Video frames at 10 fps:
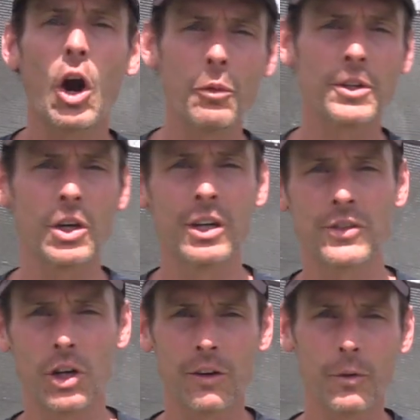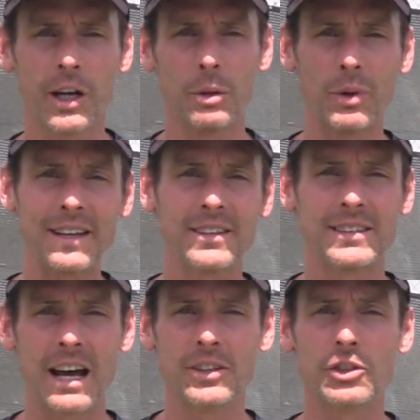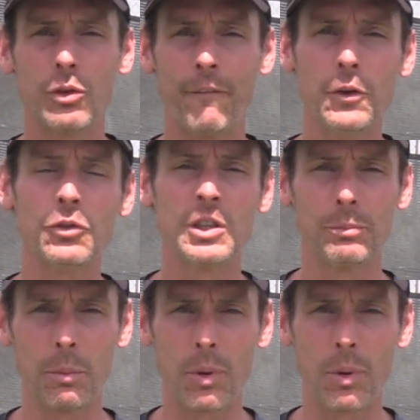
our return of serve, we're going to break this down into a few simple